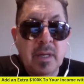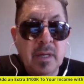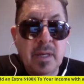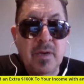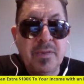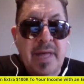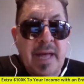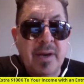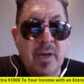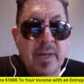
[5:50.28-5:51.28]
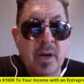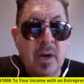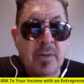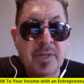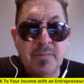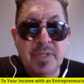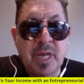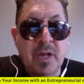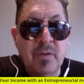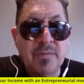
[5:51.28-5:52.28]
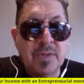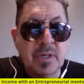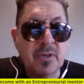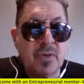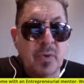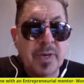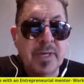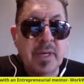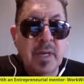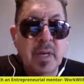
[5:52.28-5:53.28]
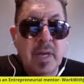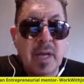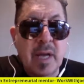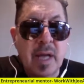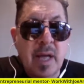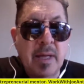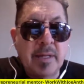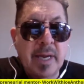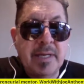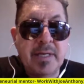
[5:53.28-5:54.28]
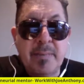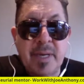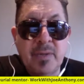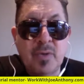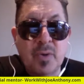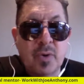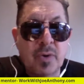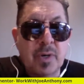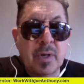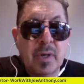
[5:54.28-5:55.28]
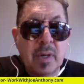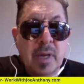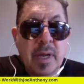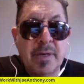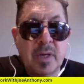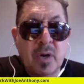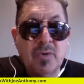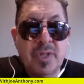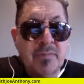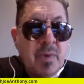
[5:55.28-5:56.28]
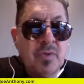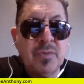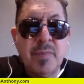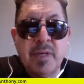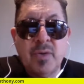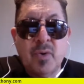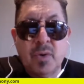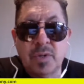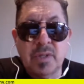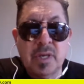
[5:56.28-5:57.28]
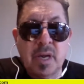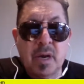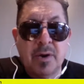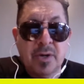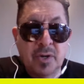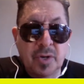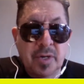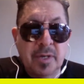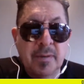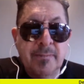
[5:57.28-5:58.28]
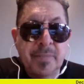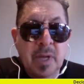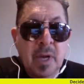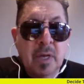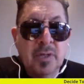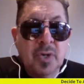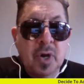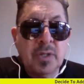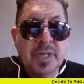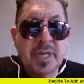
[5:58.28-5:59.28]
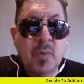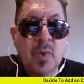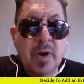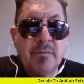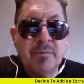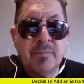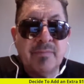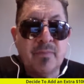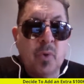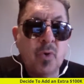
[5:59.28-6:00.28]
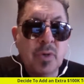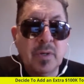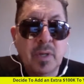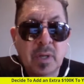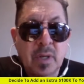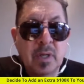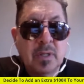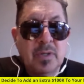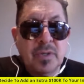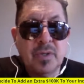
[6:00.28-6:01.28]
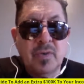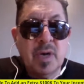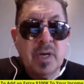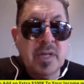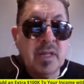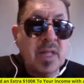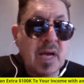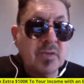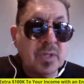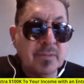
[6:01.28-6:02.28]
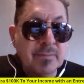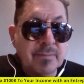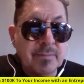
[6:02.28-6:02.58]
that on themselves and growing and getting a mentor and a coach. And most mentors that are good charge anywhere from $4,000 to $10,000.